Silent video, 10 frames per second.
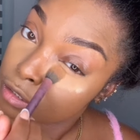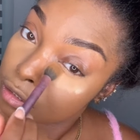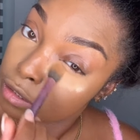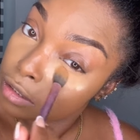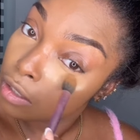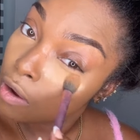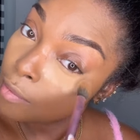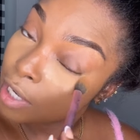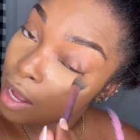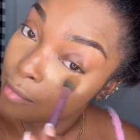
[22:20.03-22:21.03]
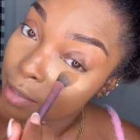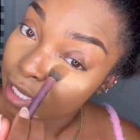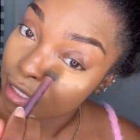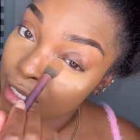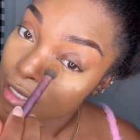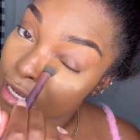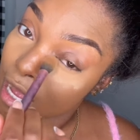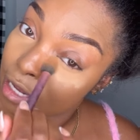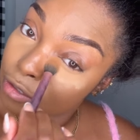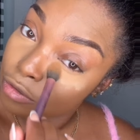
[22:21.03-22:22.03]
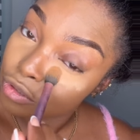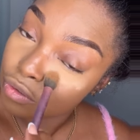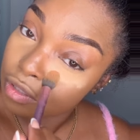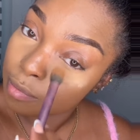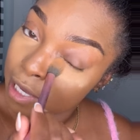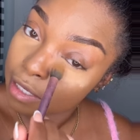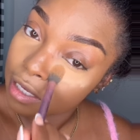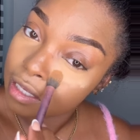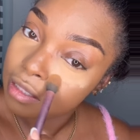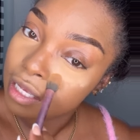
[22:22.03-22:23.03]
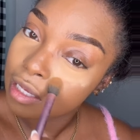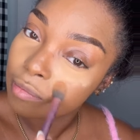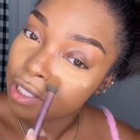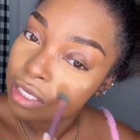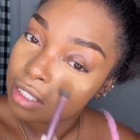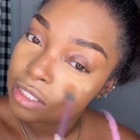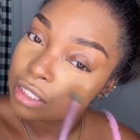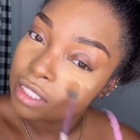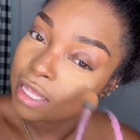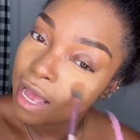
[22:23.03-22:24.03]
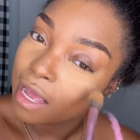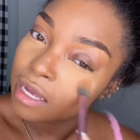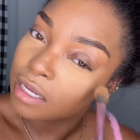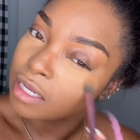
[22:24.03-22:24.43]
So I'm not baking. I don't do the baking thing because that